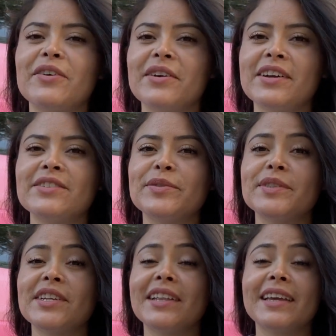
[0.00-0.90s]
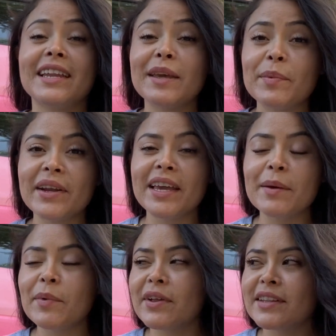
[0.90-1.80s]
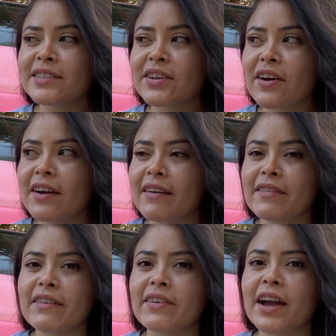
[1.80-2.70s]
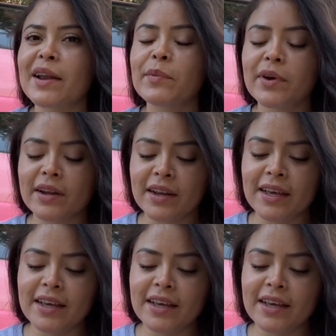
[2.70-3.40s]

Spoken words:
around to installing an e-brake cable on this car. I've never had one.